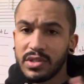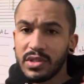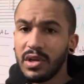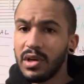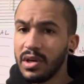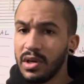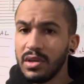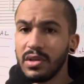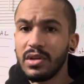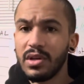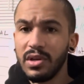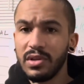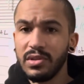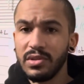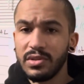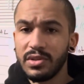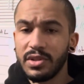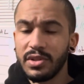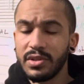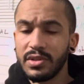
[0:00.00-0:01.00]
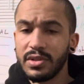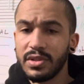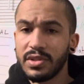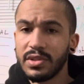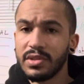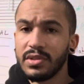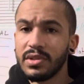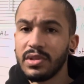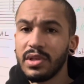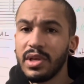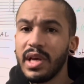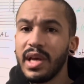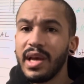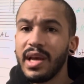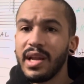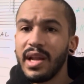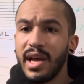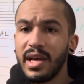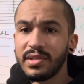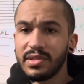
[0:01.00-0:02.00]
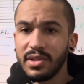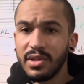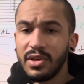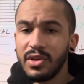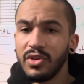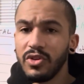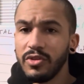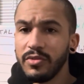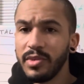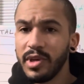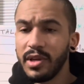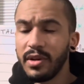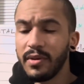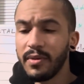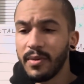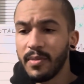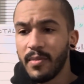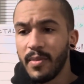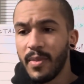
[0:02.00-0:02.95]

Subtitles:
all cultures, and as a human,